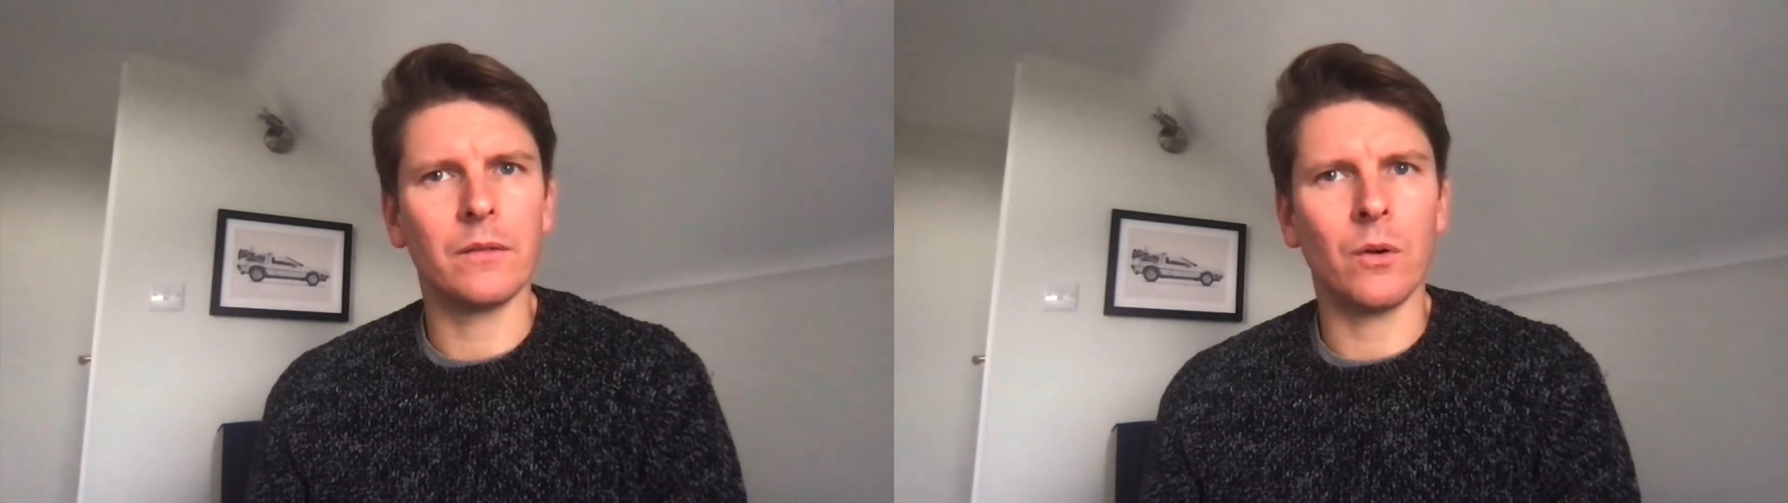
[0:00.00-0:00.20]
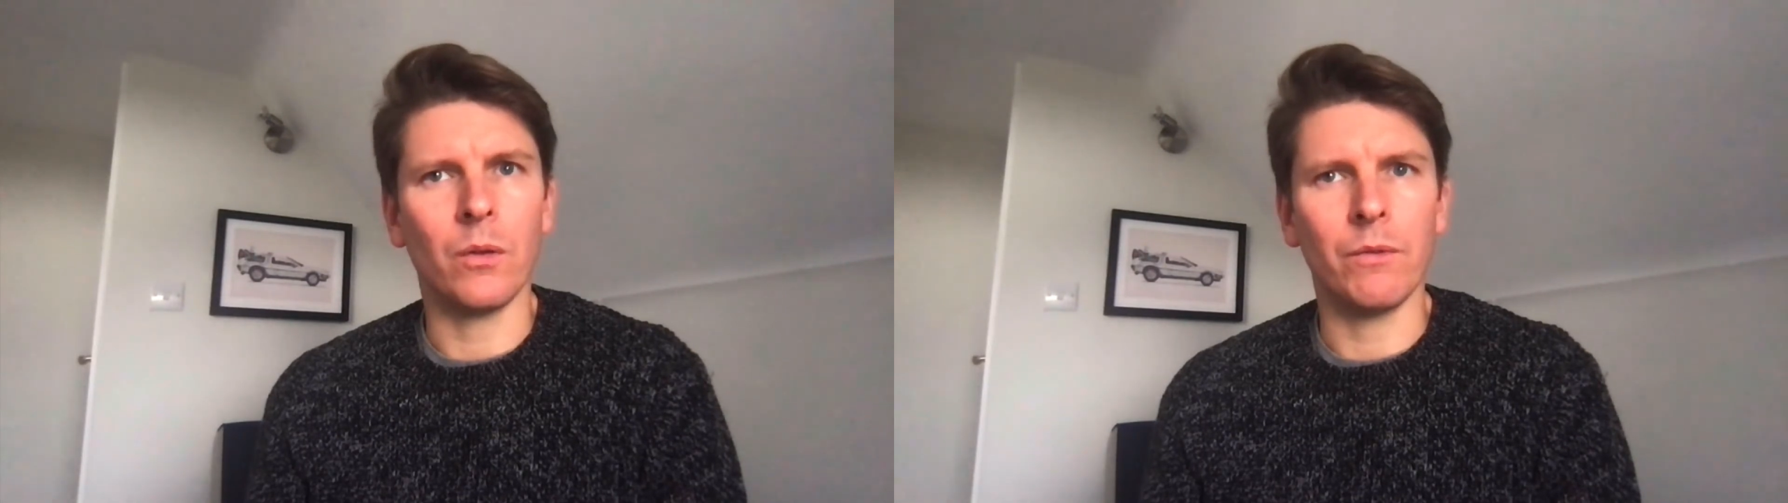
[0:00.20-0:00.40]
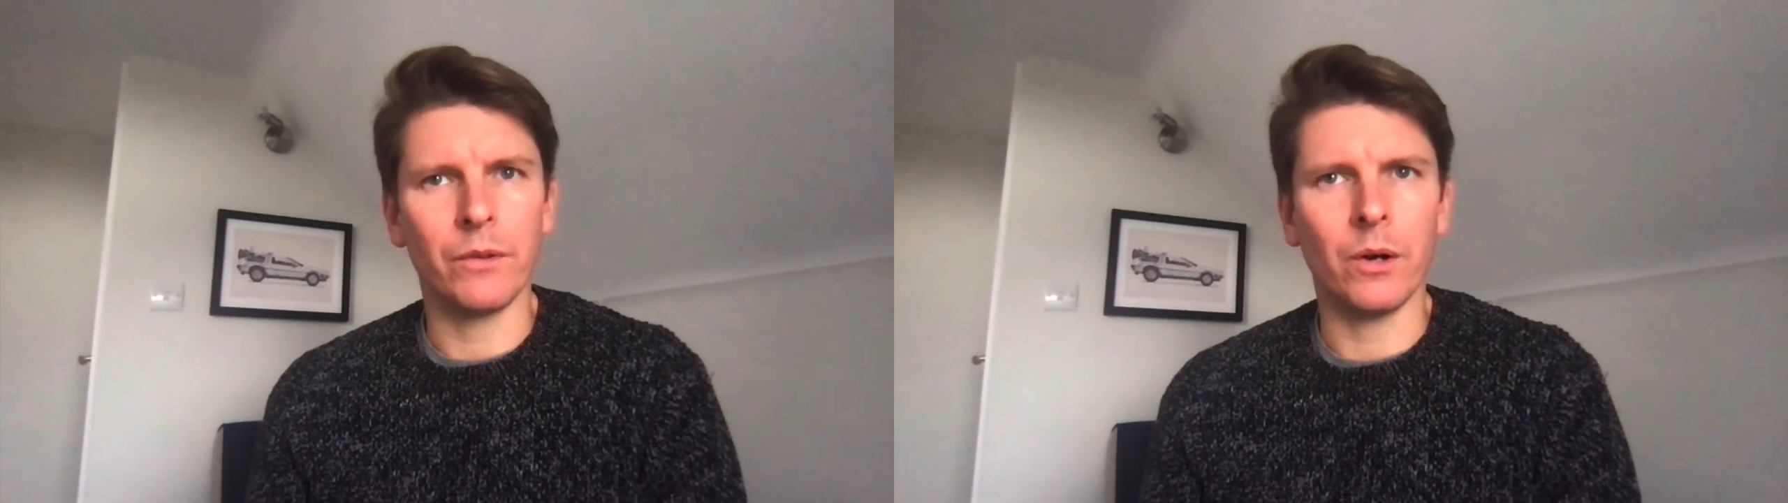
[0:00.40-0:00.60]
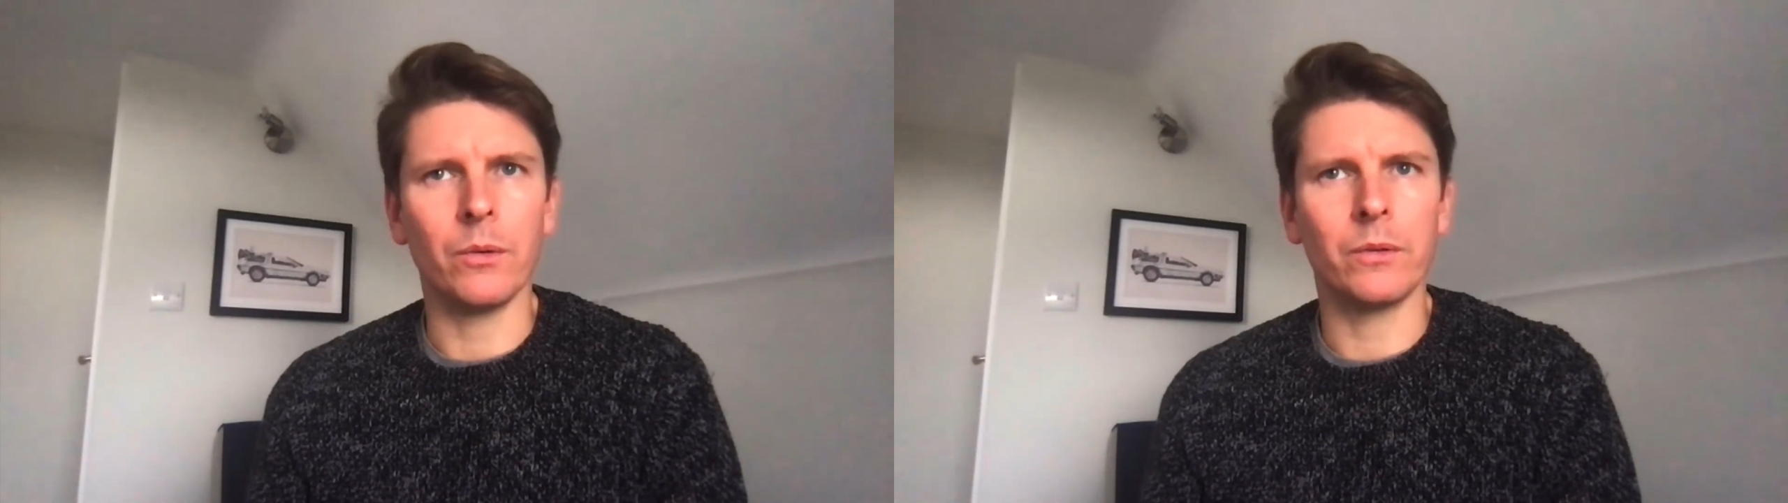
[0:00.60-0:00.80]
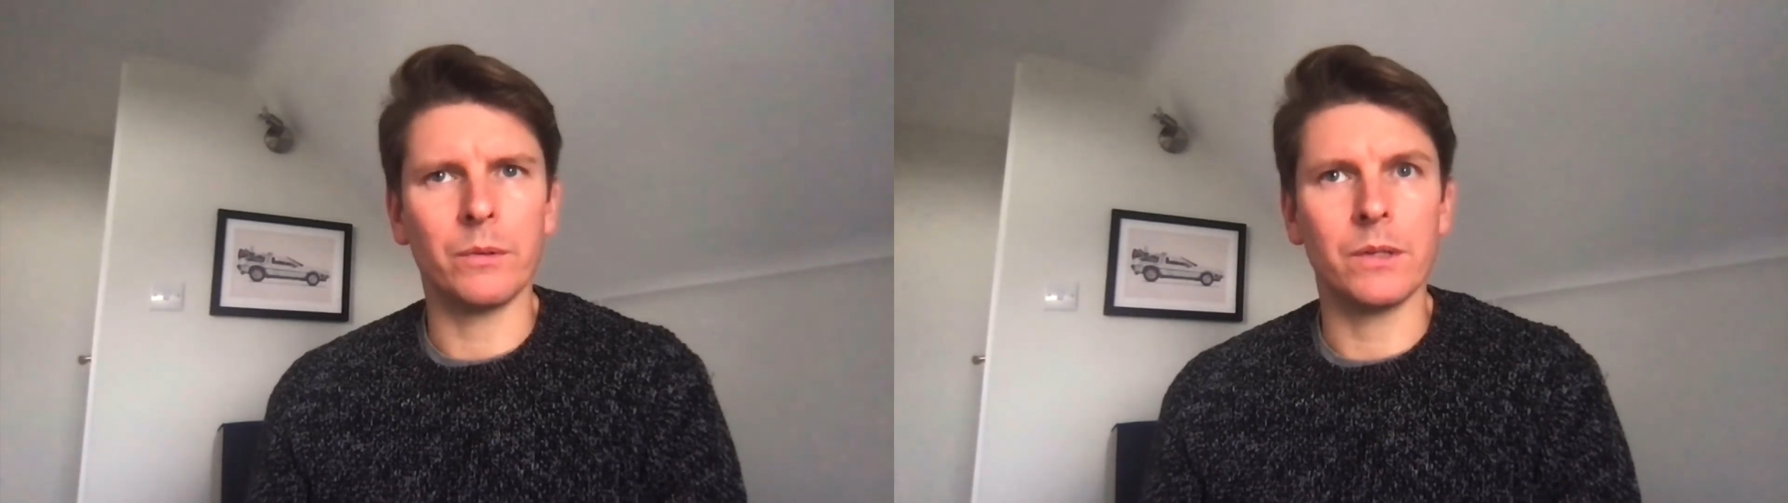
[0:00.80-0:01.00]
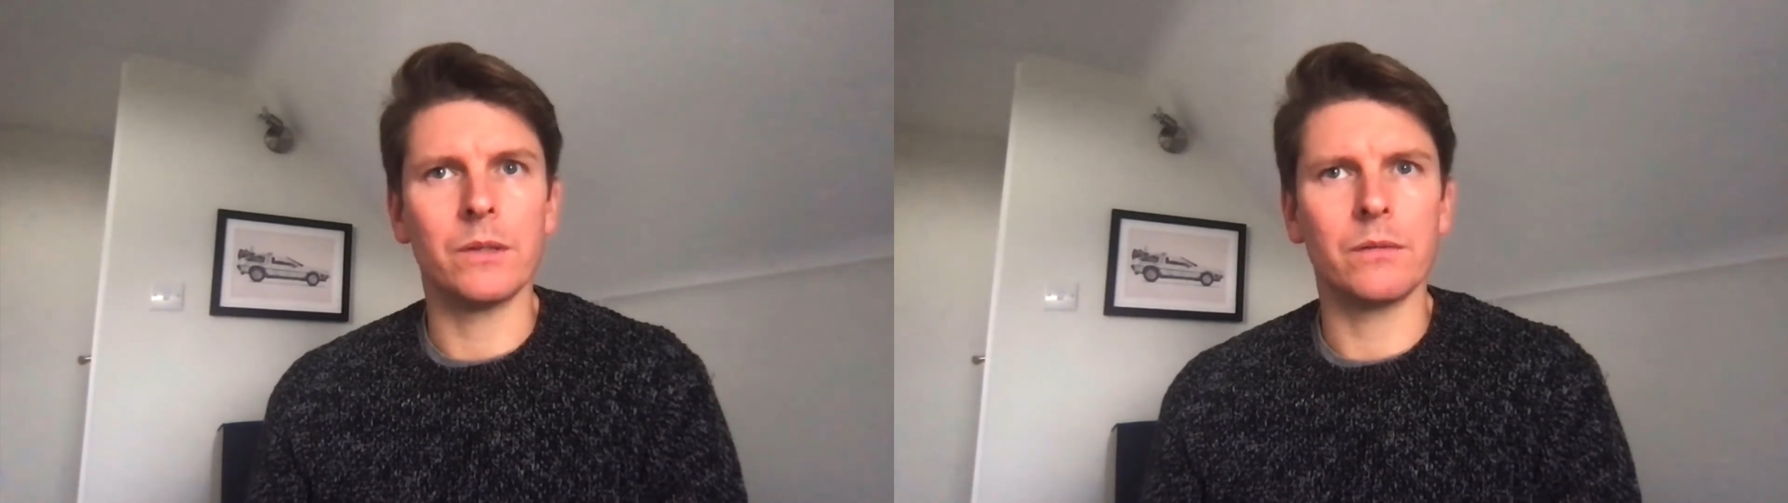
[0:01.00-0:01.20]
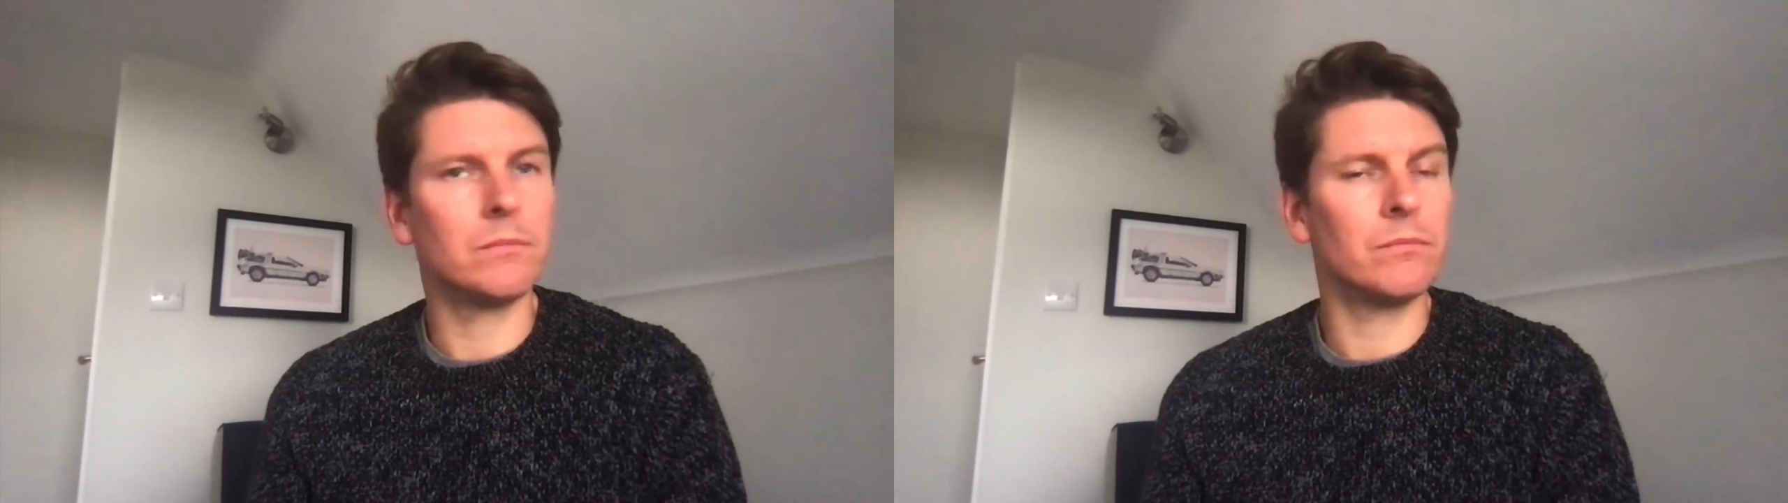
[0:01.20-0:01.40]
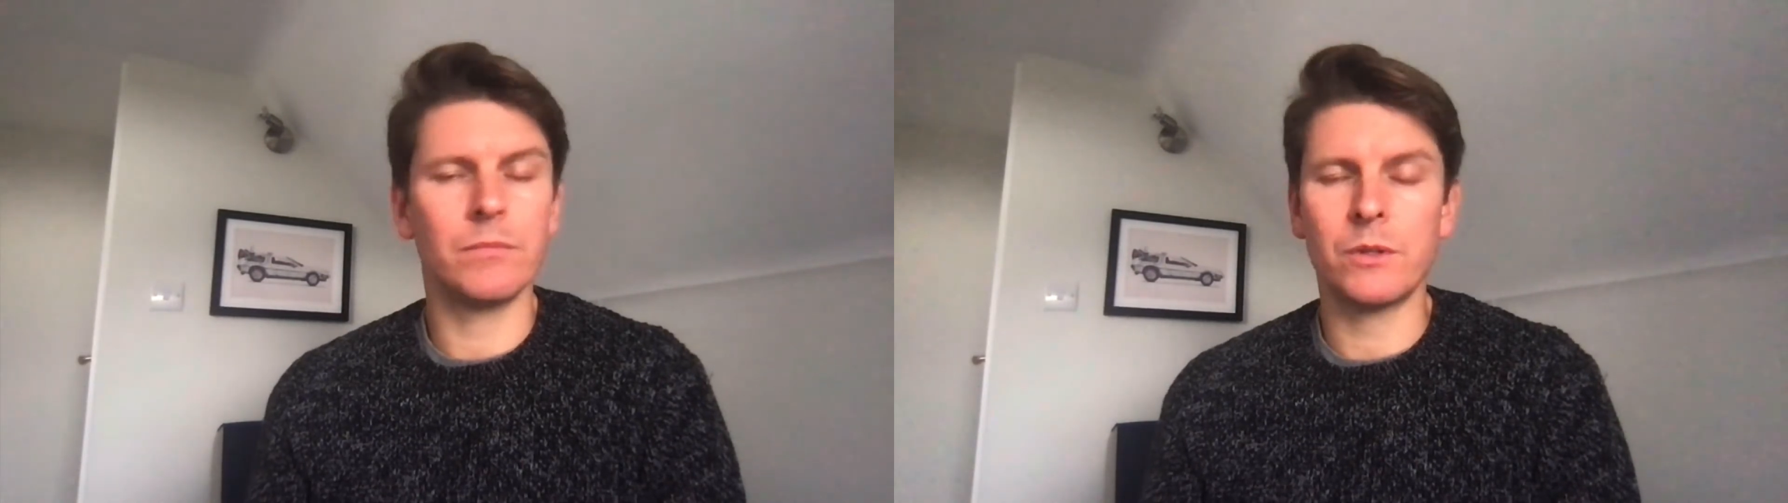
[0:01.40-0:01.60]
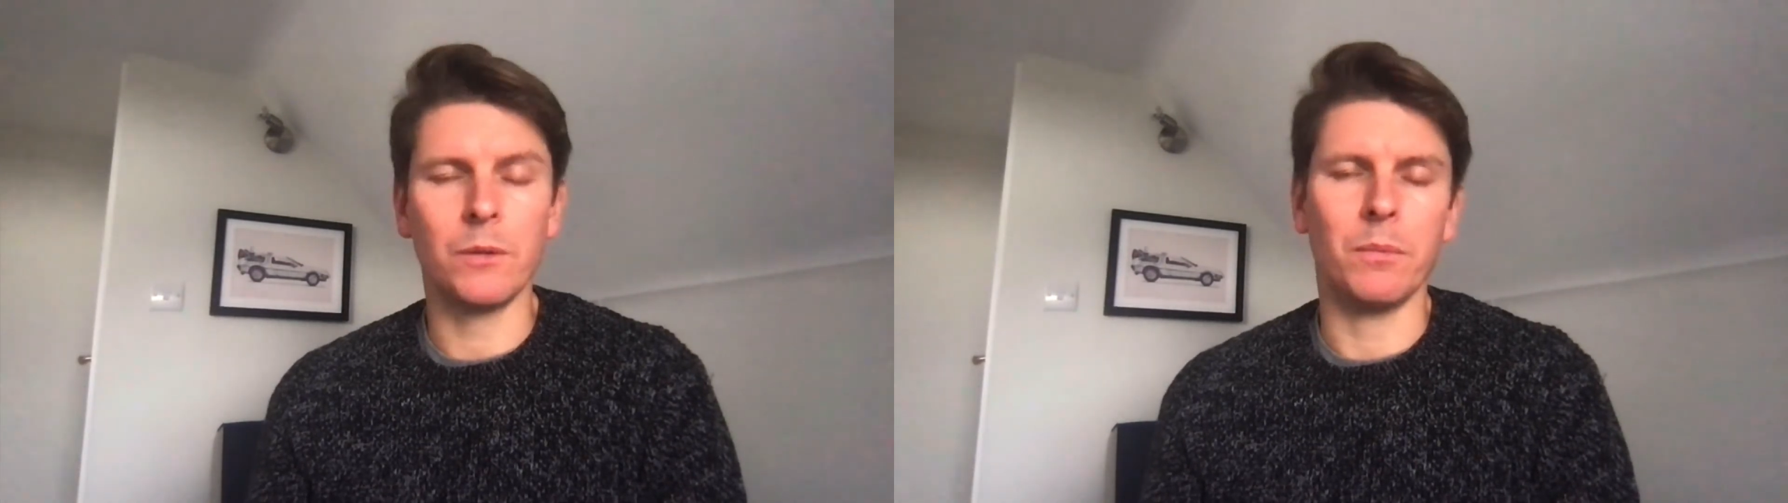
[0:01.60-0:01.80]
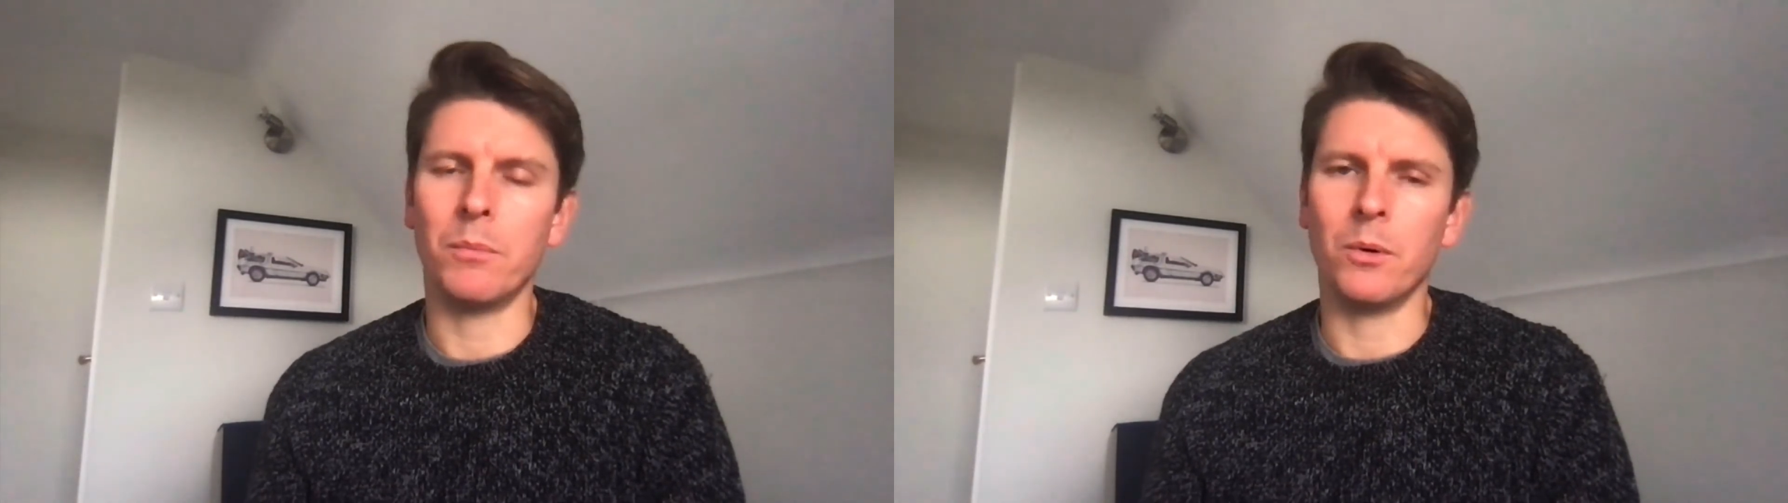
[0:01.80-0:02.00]
on the results, which is
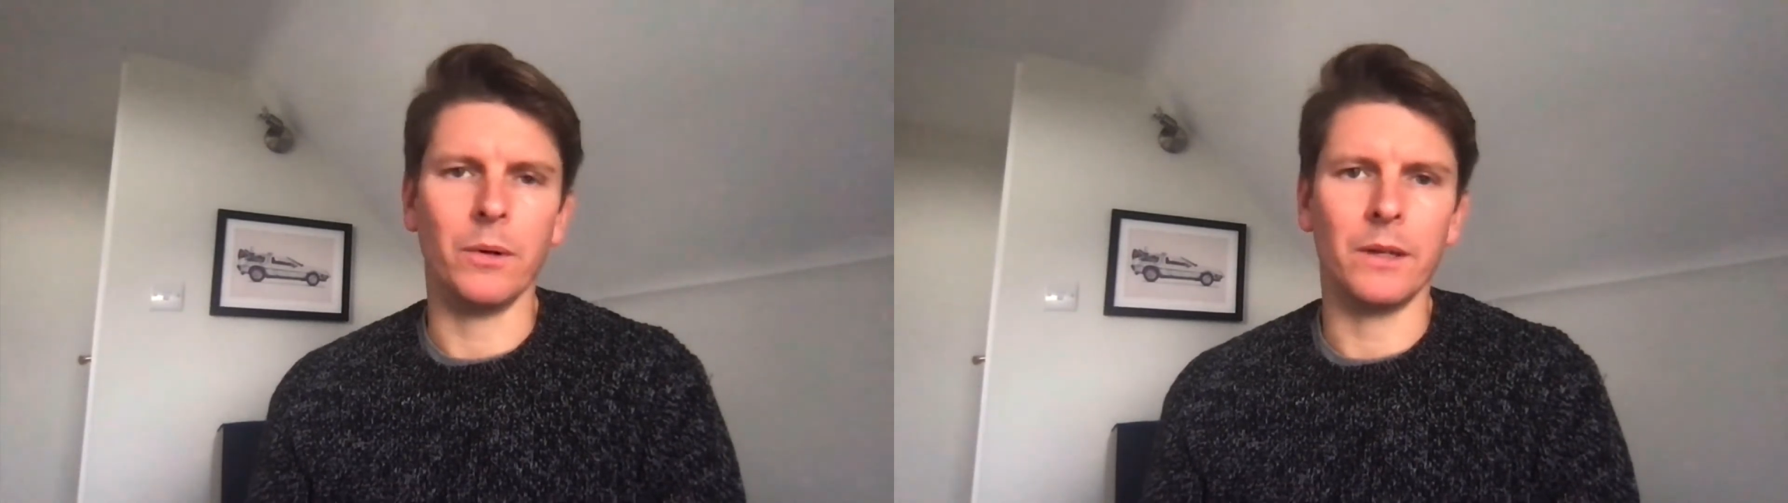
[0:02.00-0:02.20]
super important.